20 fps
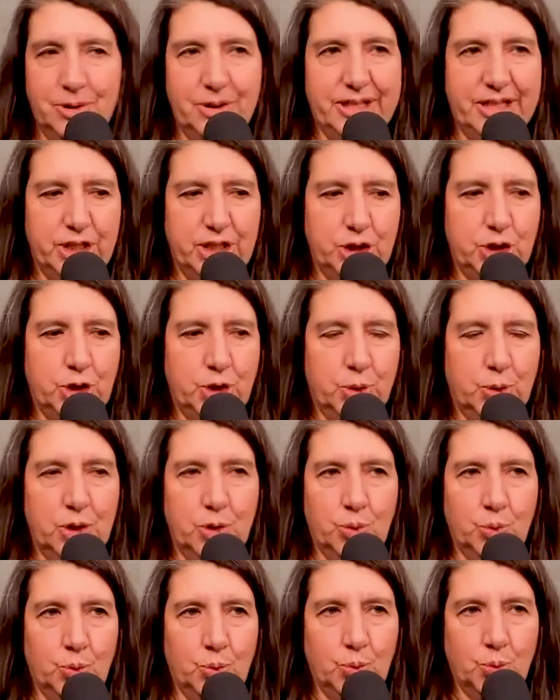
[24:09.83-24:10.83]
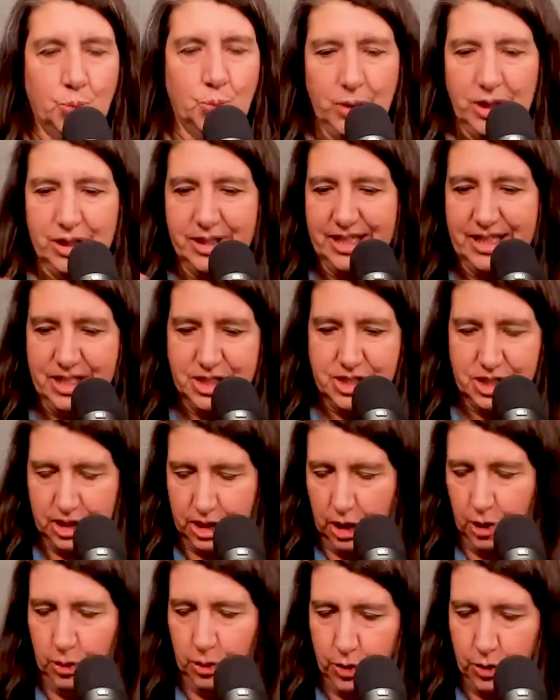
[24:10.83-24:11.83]
in who are willing to
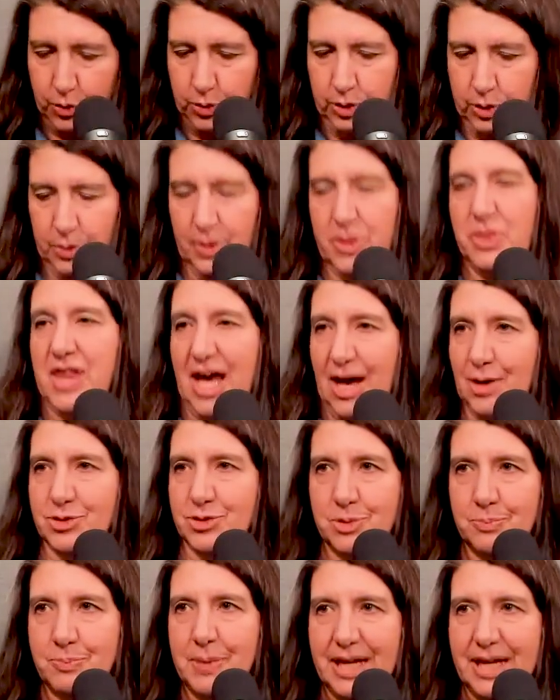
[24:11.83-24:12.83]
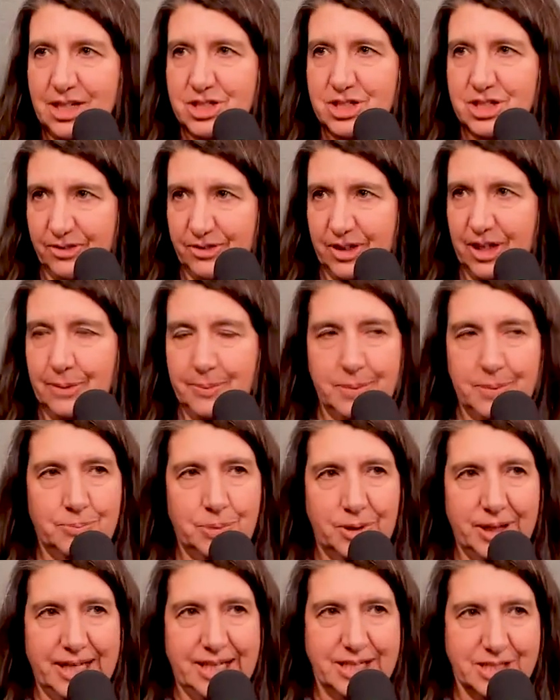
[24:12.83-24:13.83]
go through a 1,000-page development
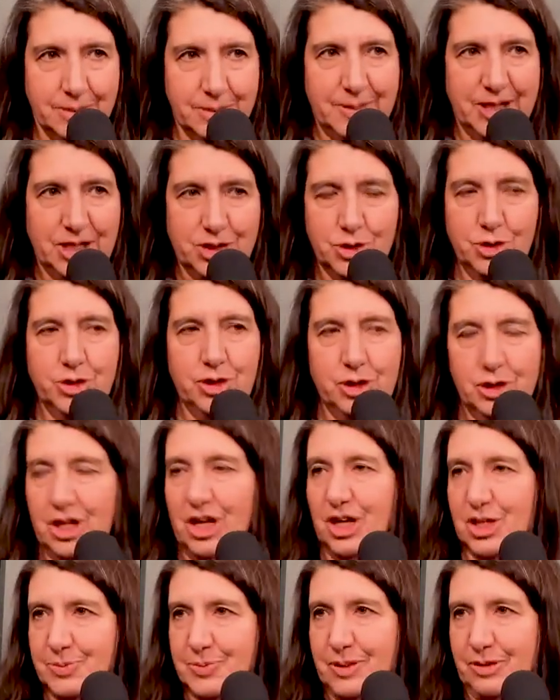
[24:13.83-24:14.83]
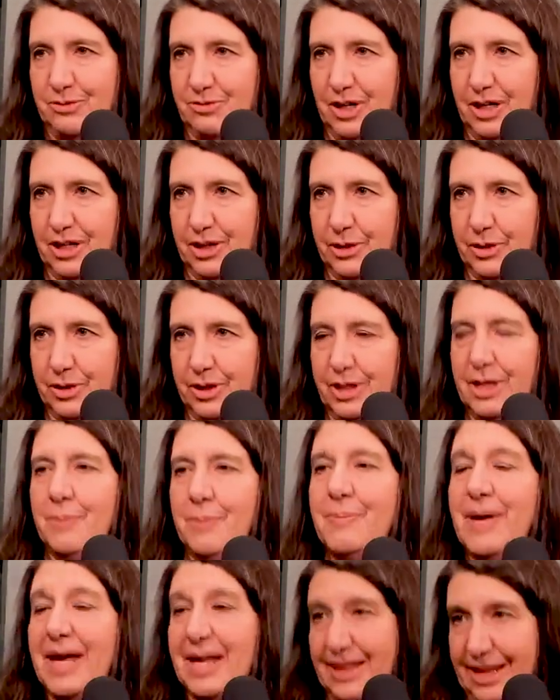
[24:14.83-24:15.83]
plan to make sure the law is being followed,
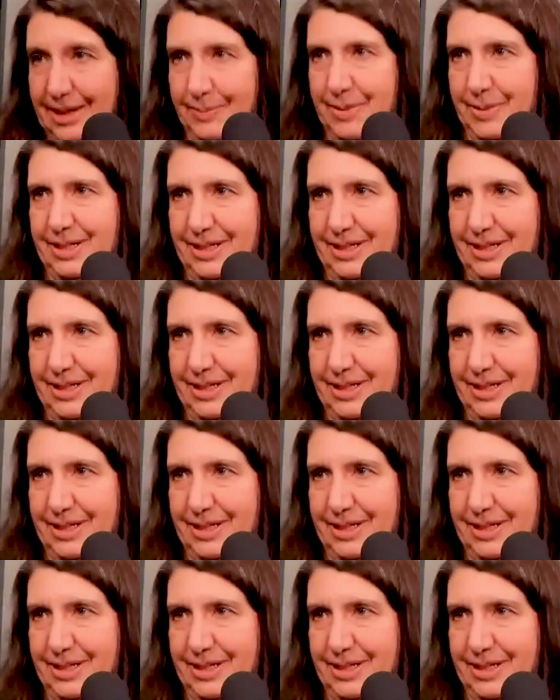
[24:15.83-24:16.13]
pay them.